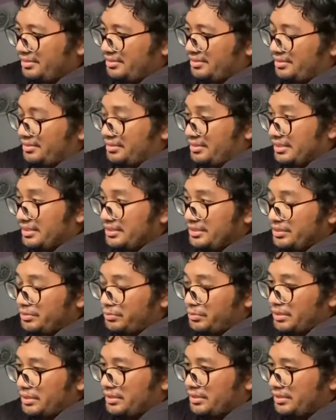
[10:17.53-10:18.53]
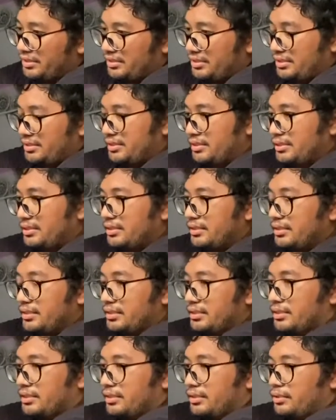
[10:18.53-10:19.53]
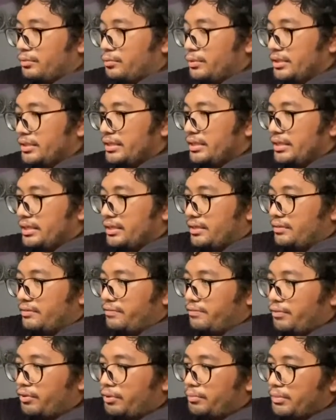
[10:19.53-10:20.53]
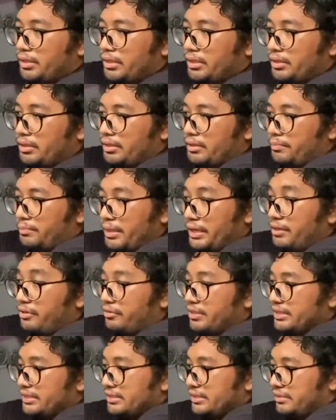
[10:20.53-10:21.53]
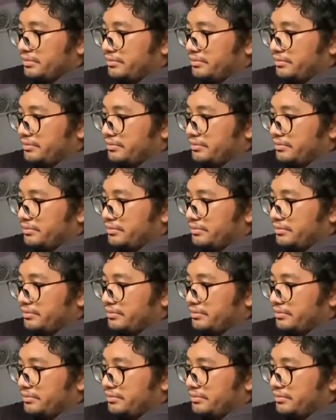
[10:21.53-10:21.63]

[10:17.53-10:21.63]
That's what we get from panel racer.